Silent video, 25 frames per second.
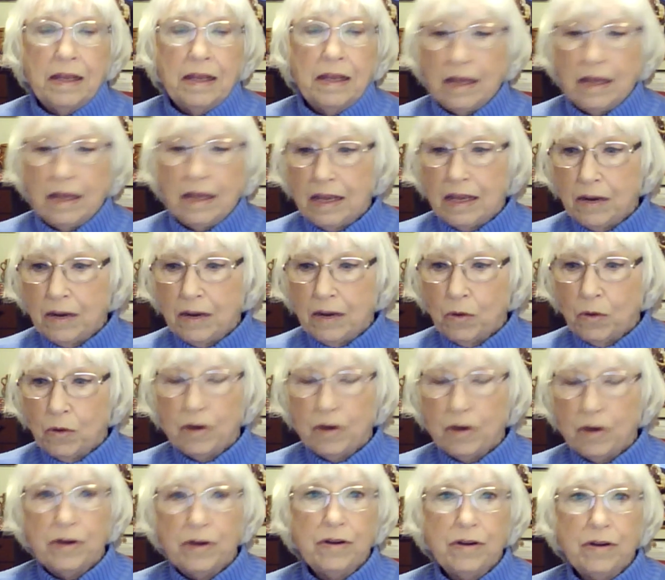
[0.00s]
In
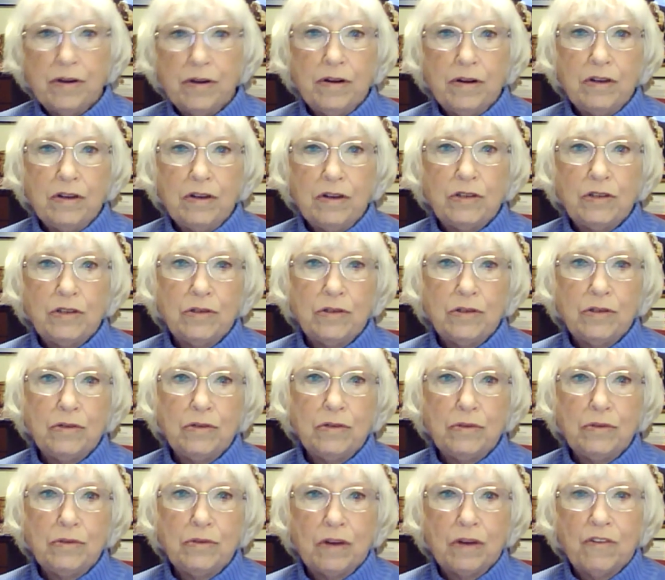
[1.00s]
order
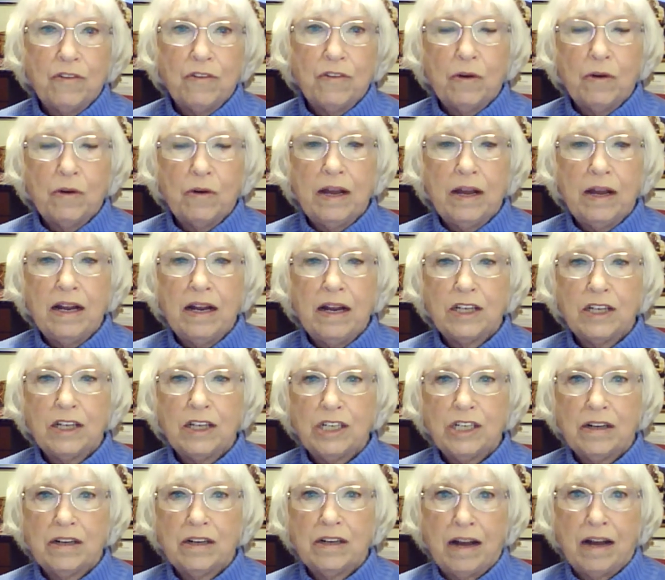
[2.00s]
to avoid a
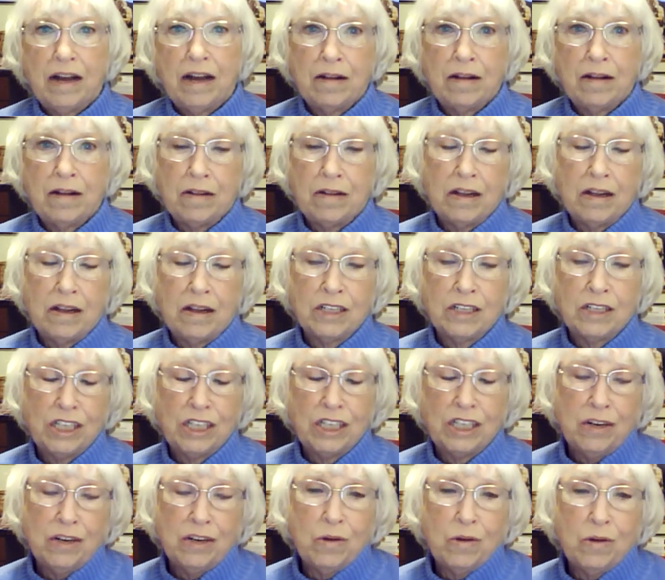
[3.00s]

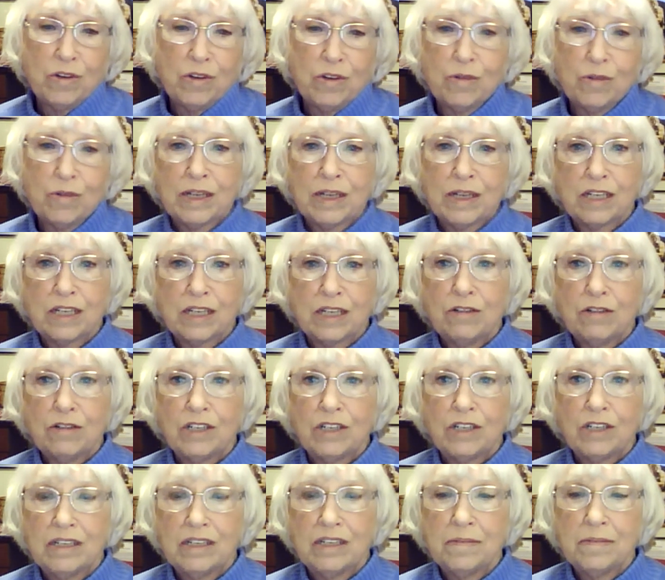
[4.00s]
shareholder
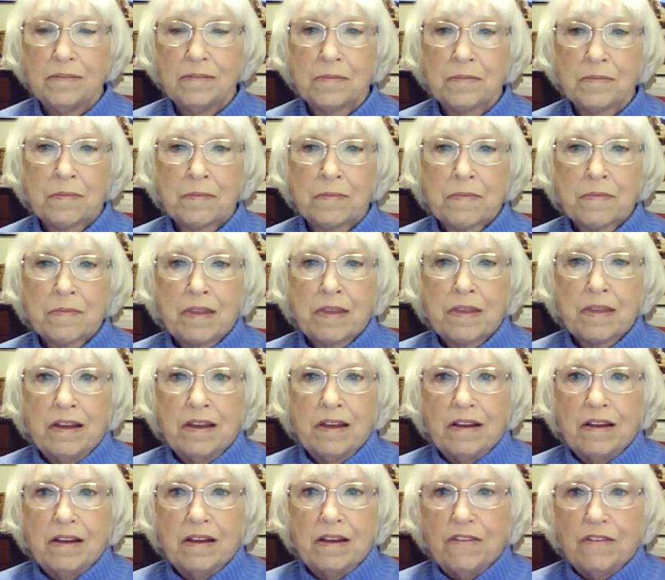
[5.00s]
resolution,
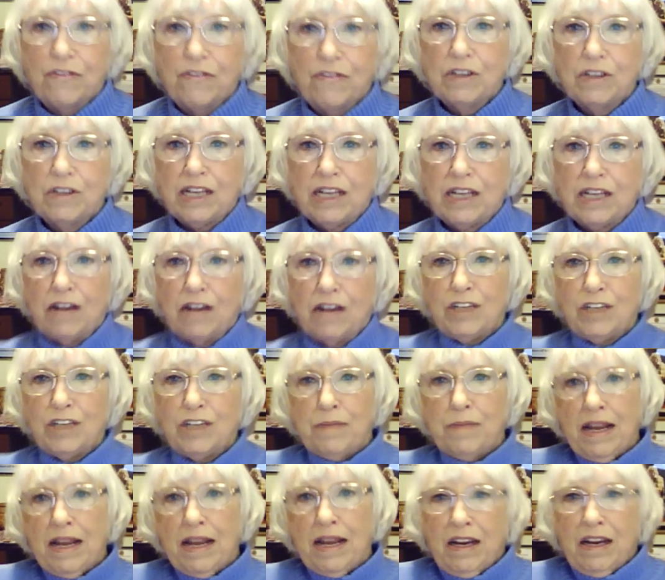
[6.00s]
First Energy
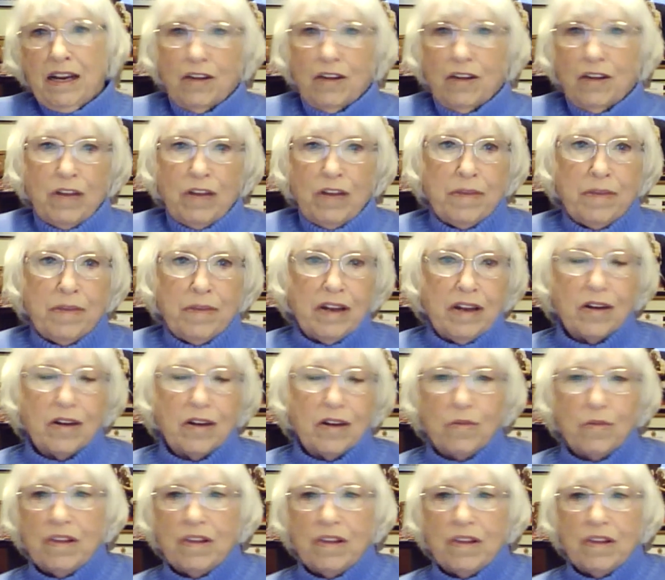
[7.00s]
made an agreement
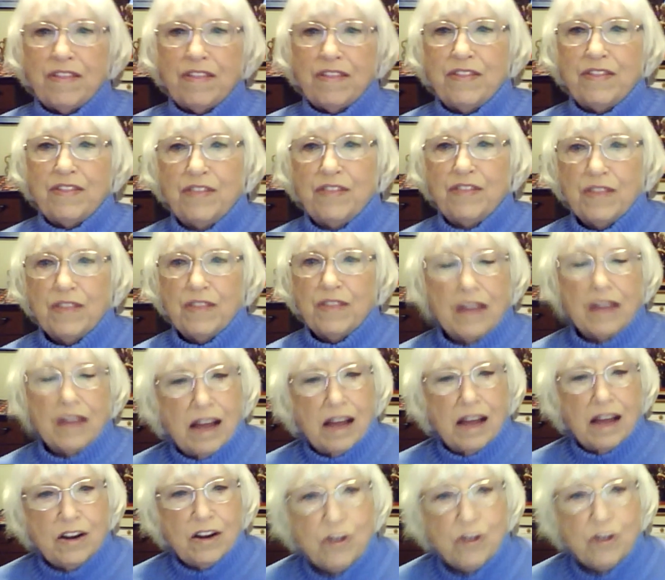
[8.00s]
with
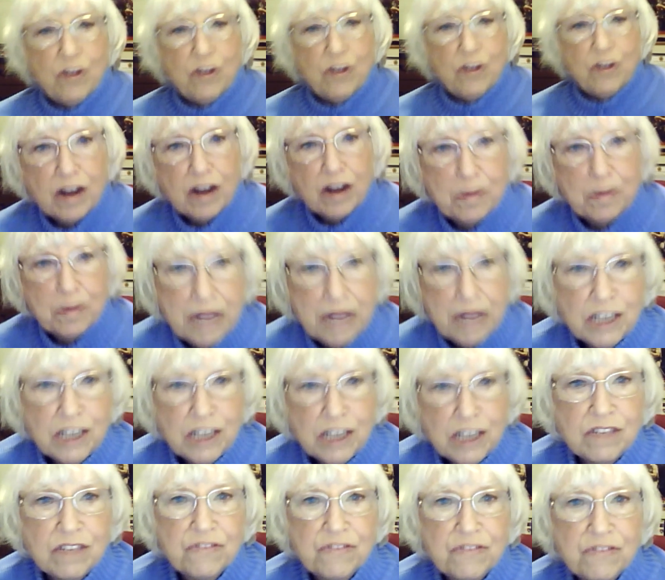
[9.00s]
a New York
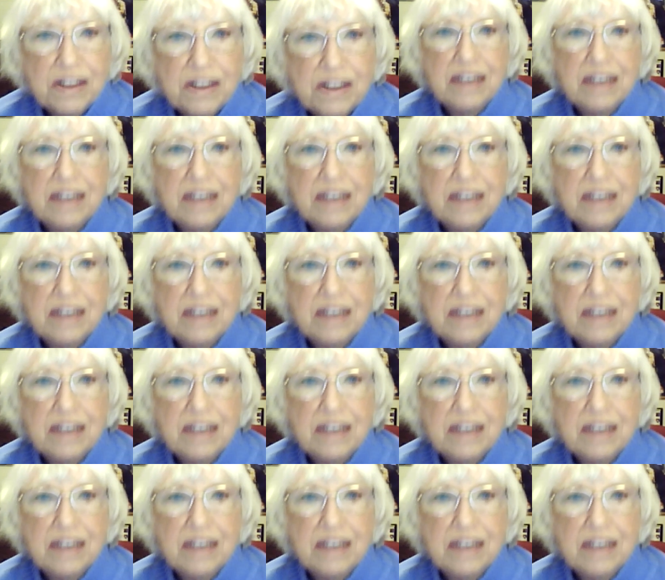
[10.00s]
pension fund,